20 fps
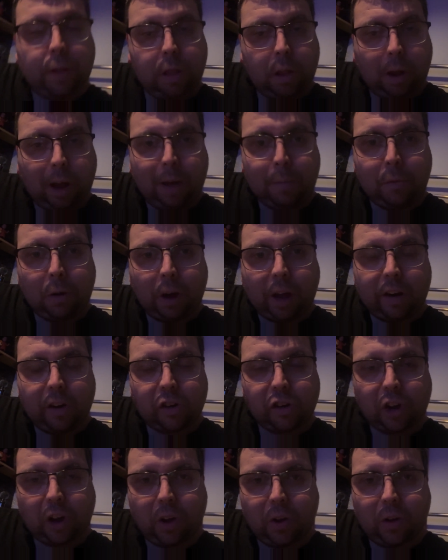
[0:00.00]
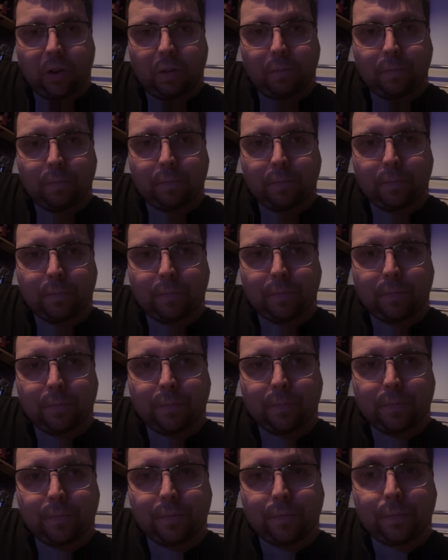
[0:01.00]
Timeline Show.
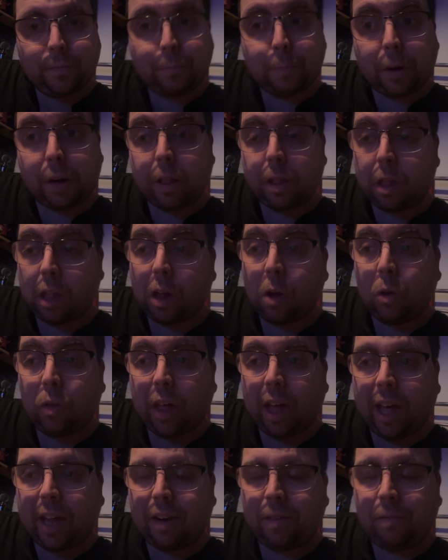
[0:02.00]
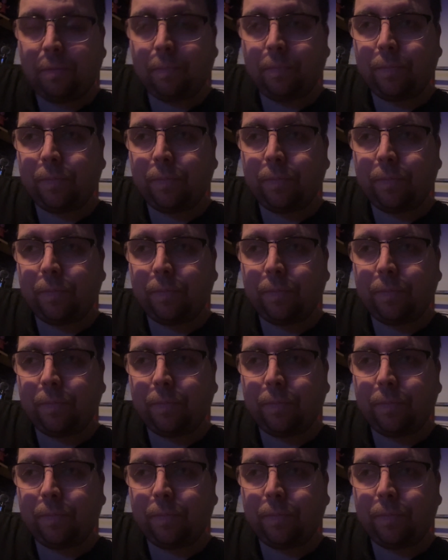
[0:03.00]
But until then,